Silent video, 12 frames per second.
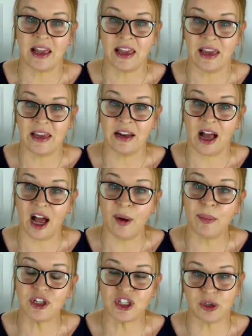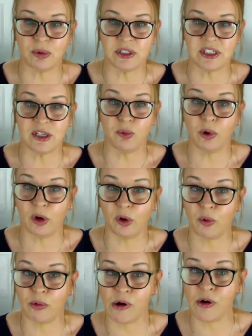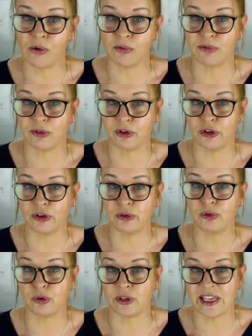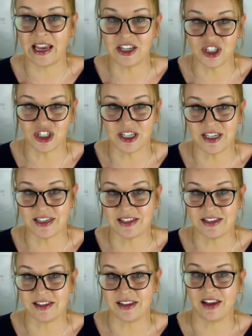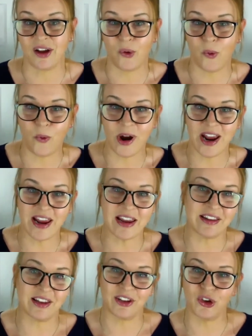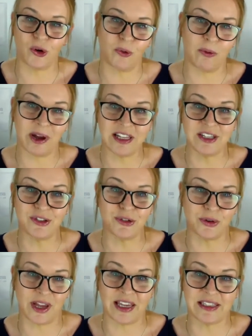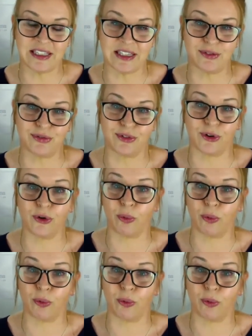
and how much equity will grow for you to cash in when you're ready to exit for